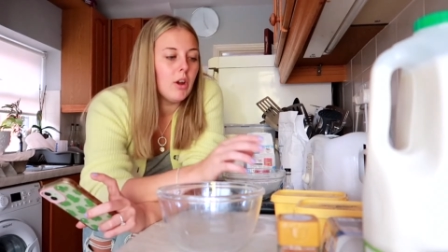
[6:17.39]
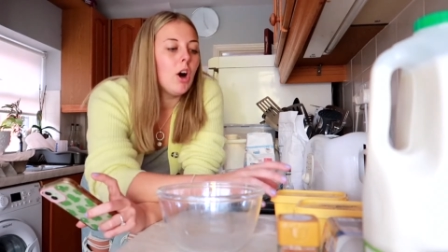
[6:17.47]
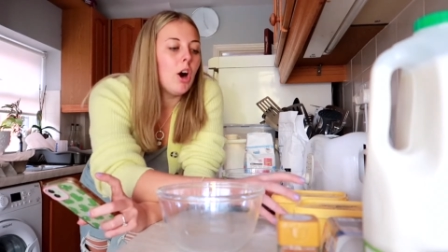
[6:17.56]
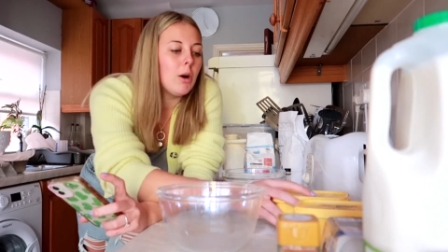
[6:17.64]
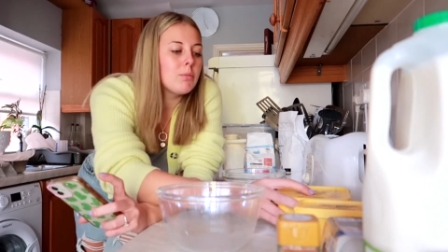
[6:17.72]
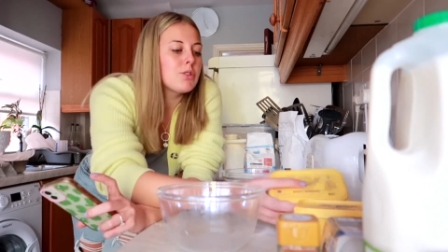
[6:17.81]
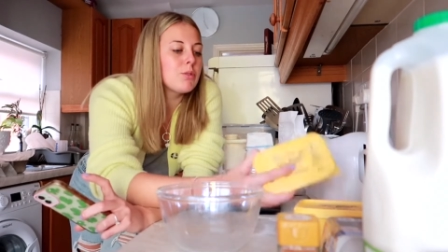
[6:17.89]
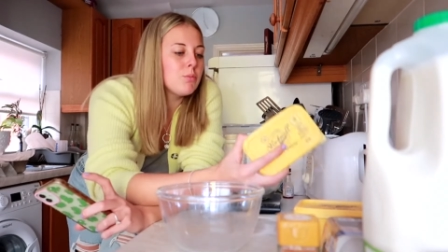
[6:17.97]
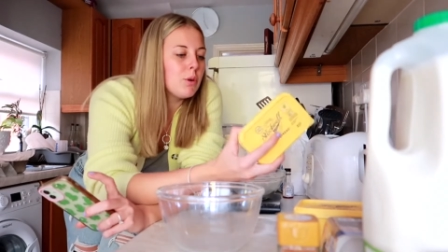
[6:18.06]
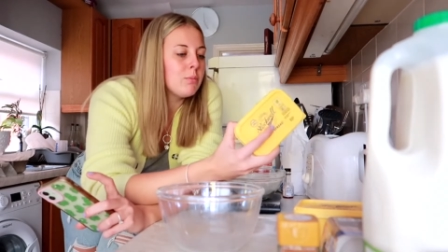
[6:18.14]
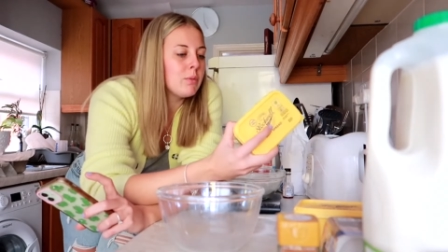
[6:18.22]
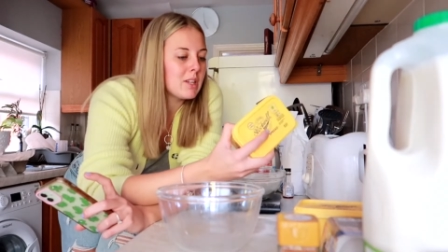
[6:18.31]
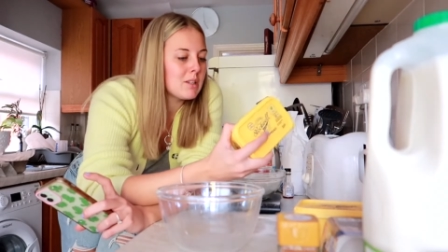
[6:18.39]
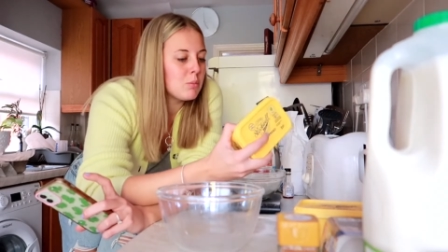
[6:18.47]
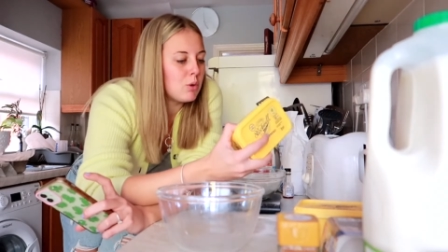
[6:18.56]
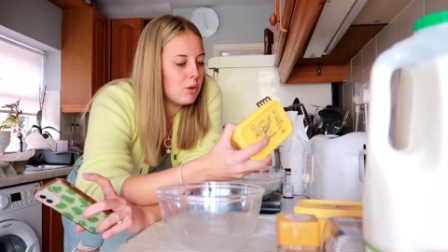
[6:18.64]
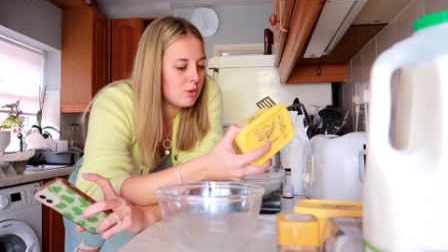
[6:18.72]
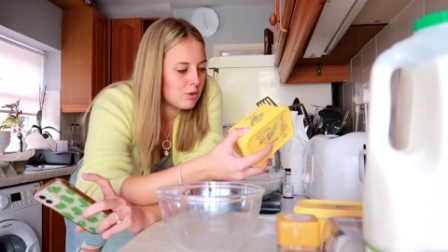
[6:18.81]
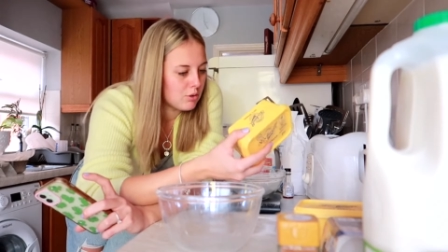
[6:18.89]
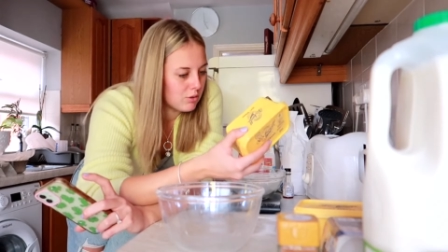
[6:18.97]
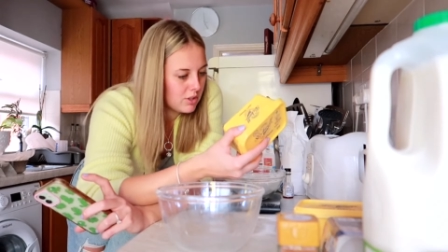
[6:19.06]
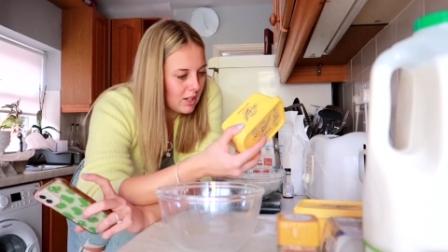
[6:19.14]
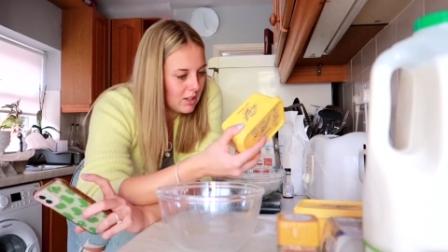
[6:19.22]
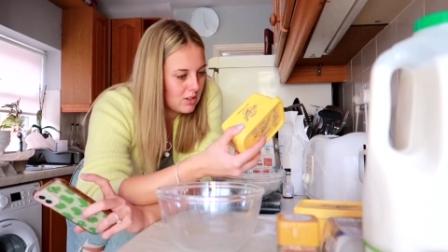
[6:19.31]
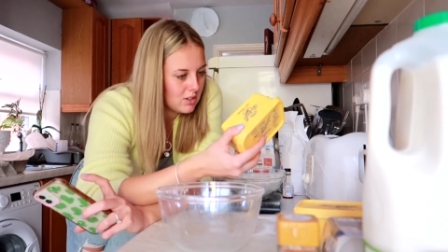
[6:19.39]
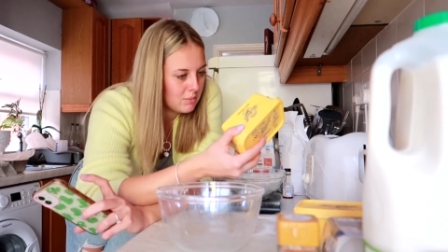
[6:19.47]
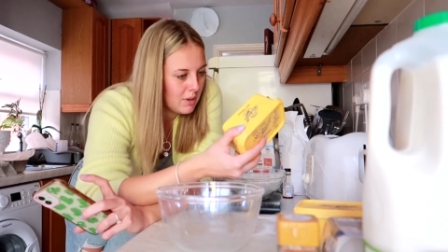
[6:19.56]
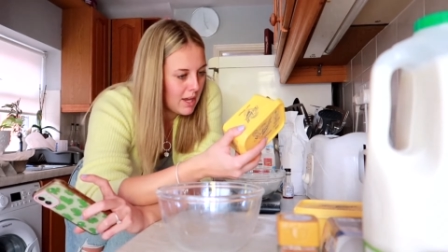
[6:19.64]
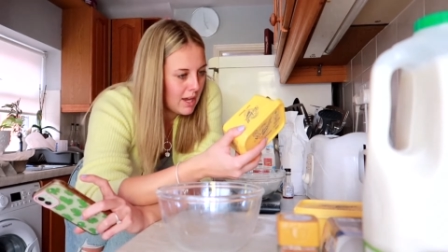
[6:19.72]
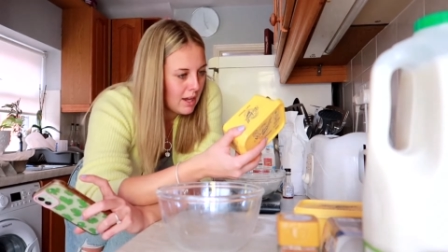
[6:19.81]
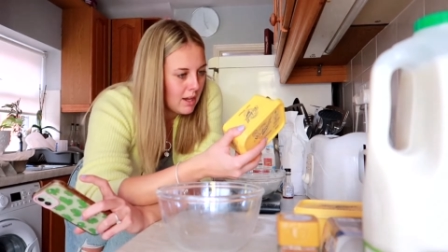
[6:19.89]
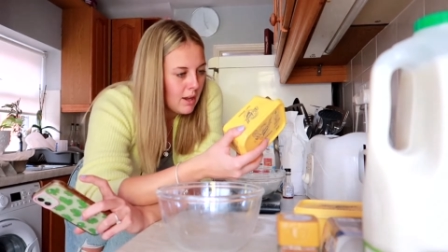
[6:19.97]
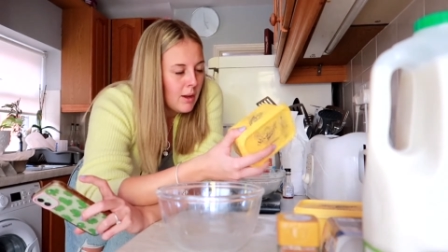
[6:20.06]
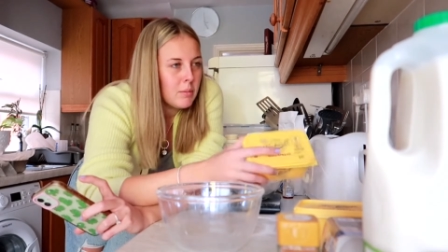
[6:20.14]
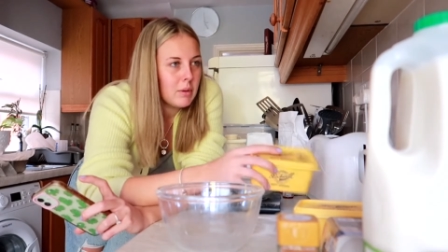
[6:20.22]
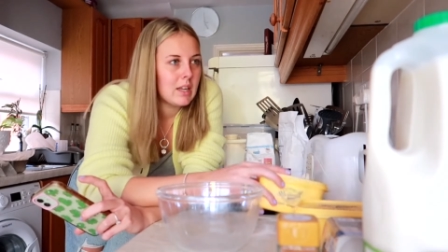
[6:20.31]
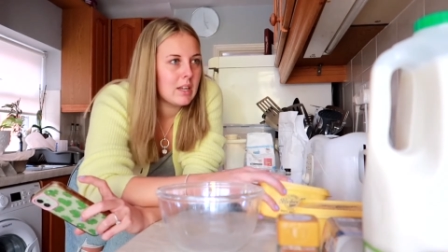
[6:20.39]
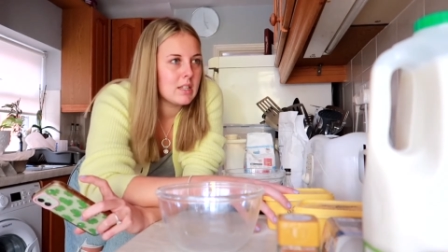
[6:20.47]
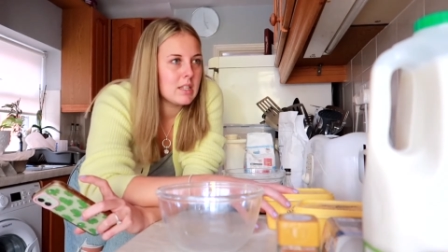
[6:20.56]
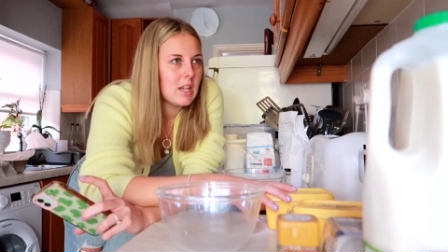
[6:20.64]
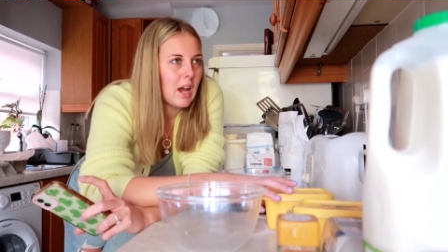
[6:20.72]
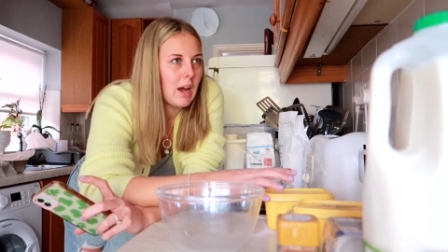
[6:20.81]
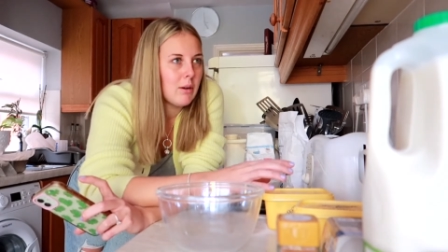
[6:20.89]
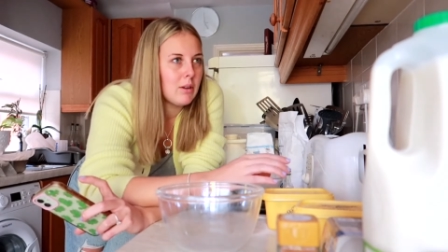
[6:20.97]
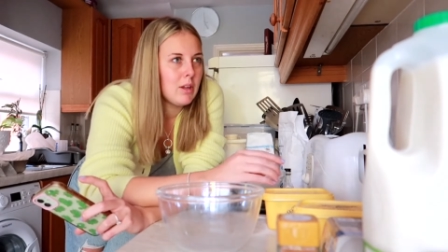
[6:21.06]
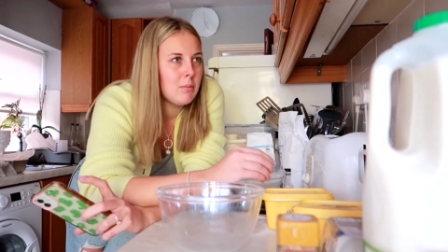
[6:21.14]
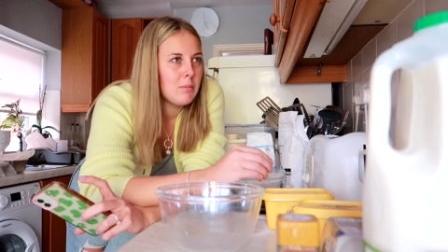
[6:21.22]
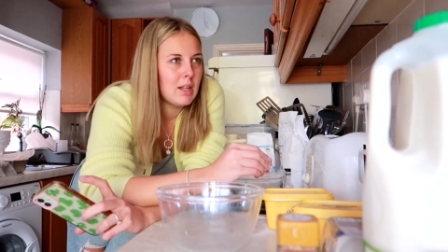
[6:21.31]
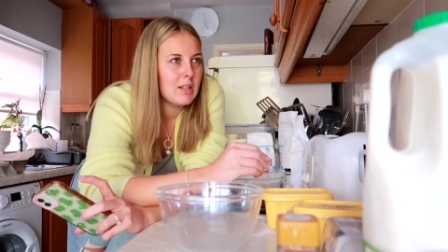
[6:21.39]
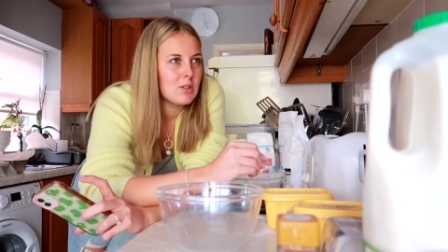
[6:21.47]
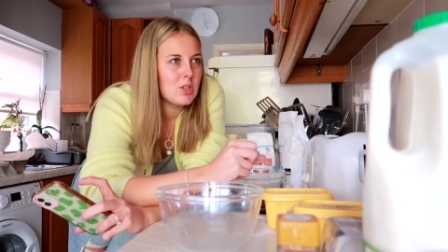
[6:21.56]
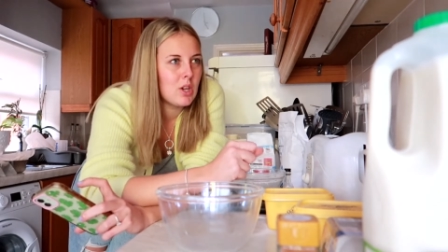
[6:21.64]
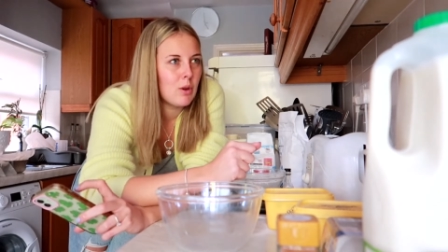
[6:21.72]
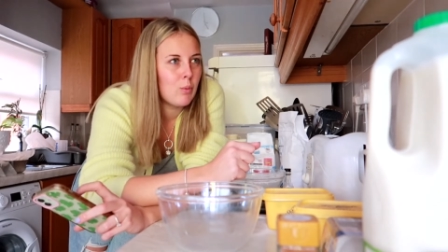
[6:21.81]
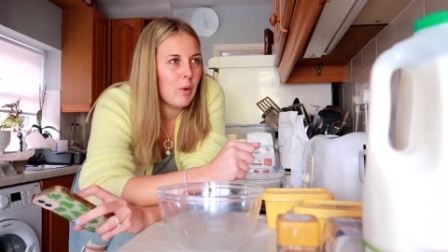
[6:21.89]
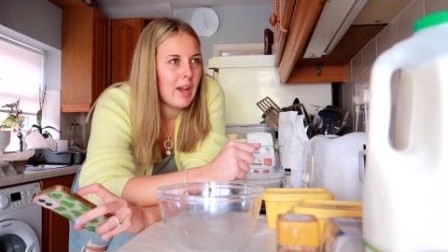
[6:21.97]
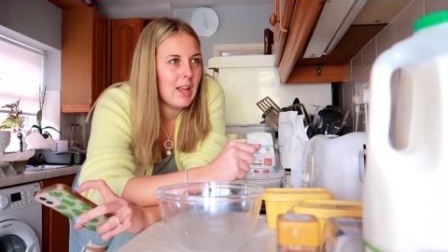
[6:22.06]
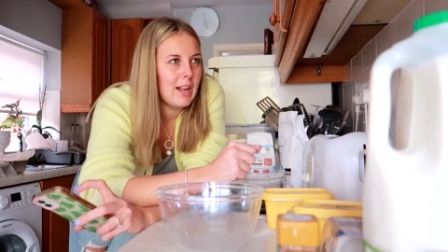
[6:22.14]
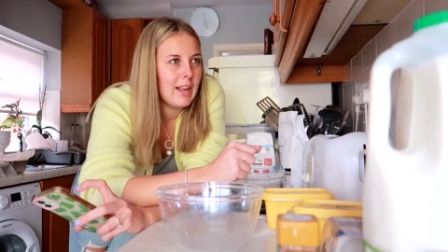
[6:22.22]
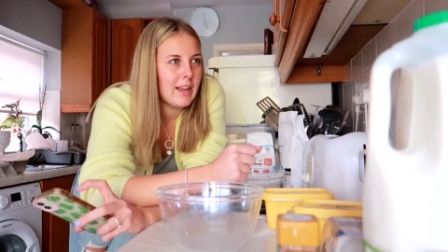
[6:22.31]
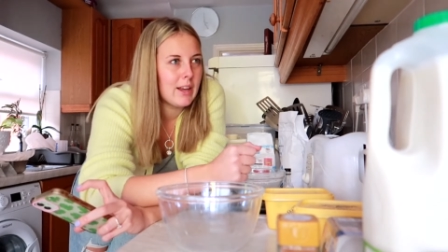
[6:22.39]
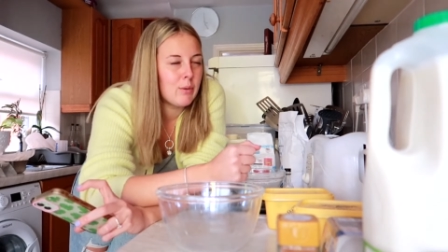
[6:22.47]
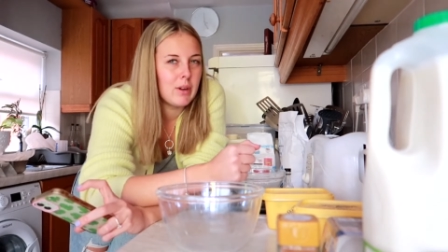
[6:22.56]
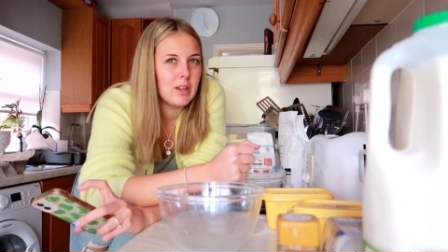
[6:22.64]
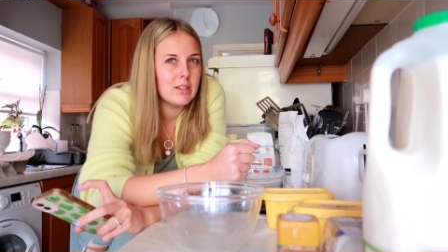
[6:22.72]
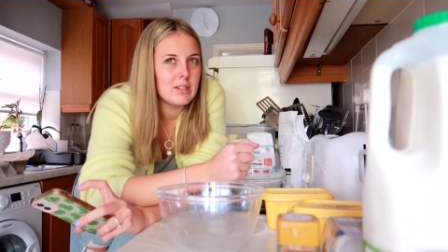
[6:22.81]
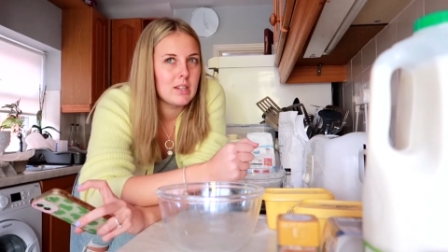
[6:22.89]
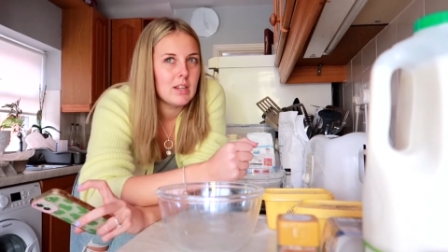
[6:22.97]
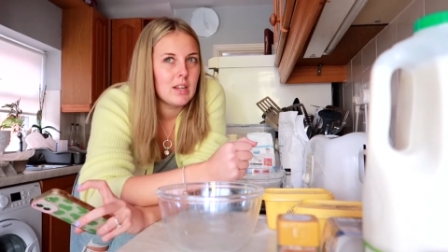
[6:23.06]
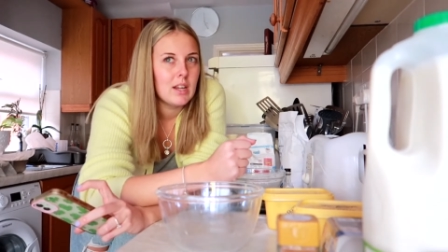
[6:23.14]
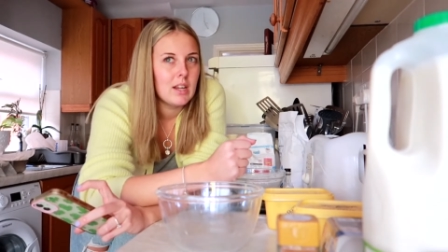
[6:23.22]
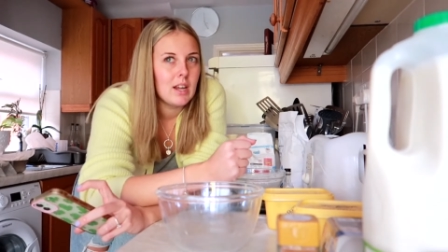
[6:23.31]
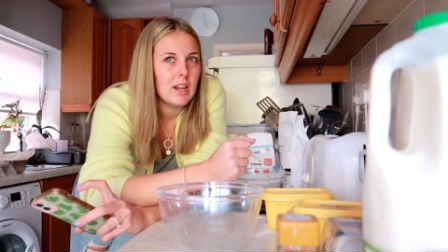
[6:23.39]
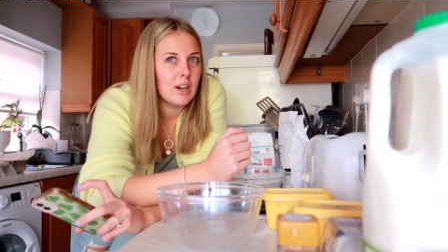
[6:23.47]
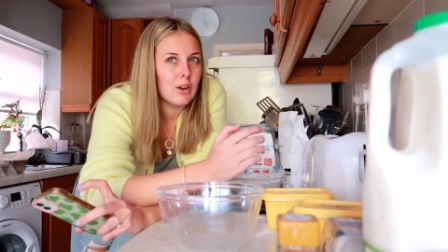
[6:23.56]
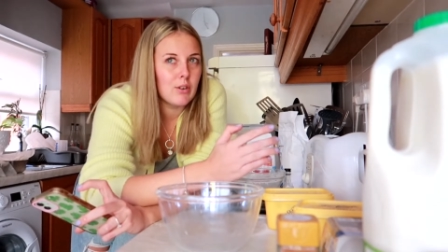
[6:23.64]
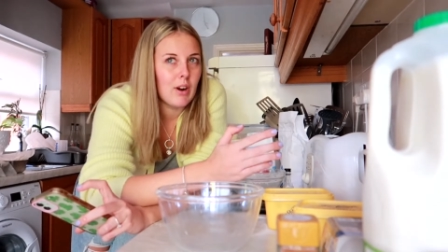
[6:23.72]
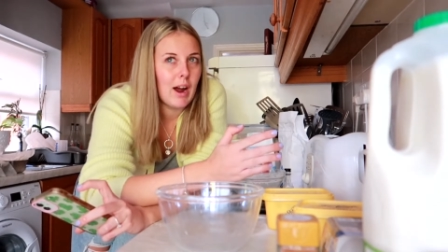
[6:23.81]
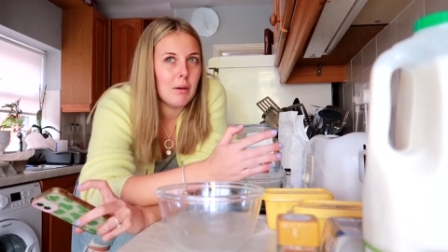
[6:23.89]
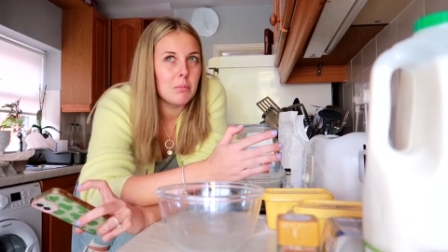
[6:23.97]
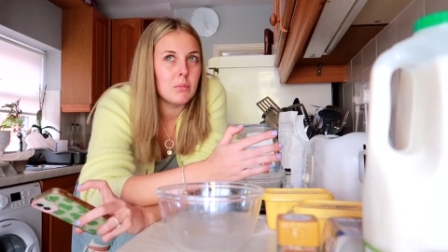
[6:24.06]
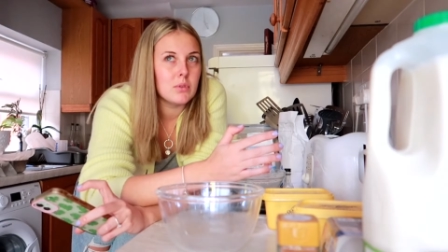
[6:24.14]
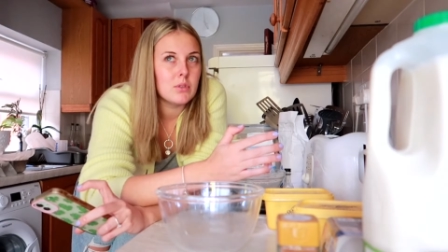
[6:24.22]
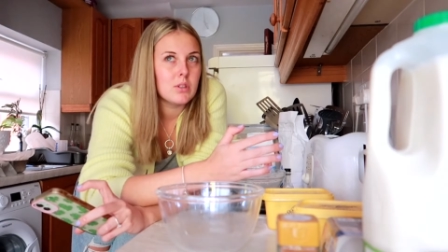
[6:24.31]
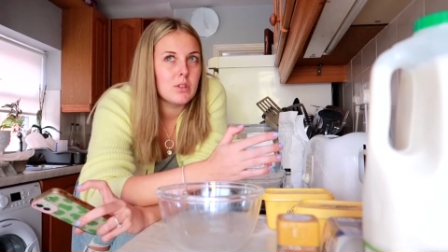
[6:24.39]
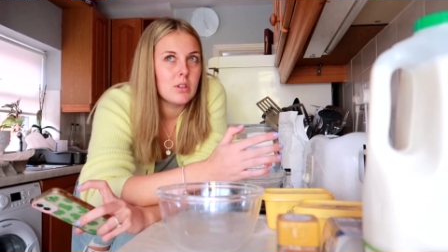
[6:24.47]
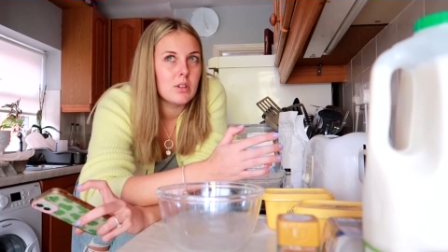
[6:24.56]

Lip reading: Option 1 makes more logical sense to me, because how are you meant to weigh a liquid in grams?